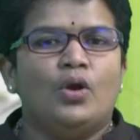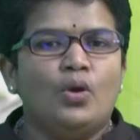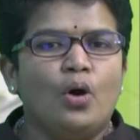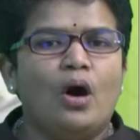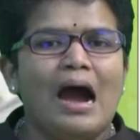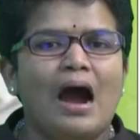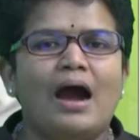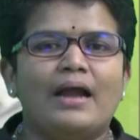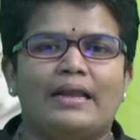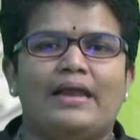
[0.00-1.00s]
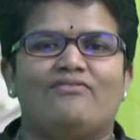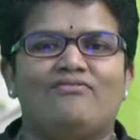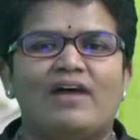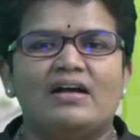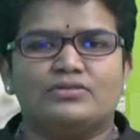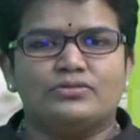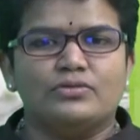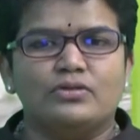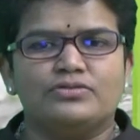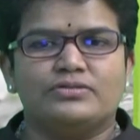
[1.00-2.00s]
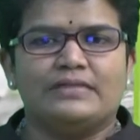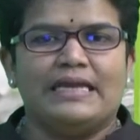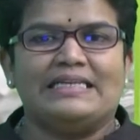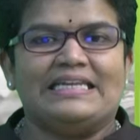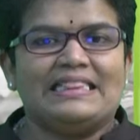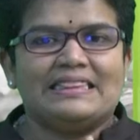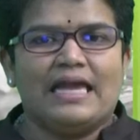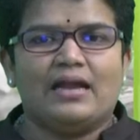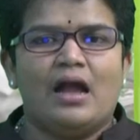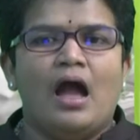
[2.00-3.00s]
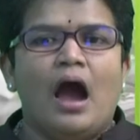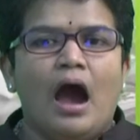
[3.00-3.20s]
no hard and fast rules that detect